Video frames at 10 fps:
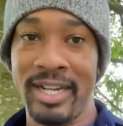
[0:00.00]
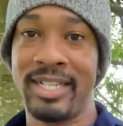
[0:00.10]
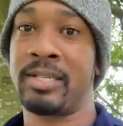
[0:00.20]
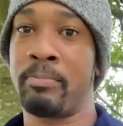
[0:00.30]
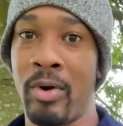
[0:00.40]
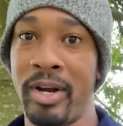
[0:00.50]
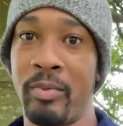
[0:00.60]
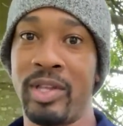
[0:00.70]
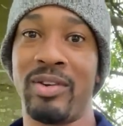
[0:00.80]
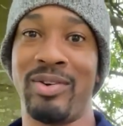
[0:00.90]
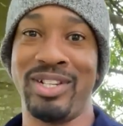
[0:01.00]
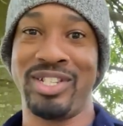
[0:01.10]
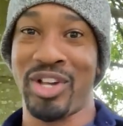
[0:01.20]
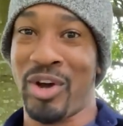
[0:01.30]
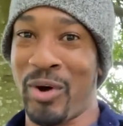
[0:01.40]
disappointed with the
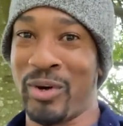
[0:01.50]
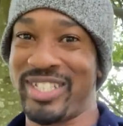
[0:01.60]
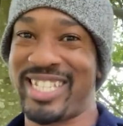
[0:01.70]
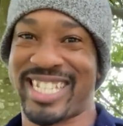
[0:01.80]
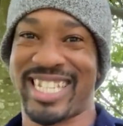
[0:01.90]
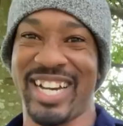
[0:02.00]
results.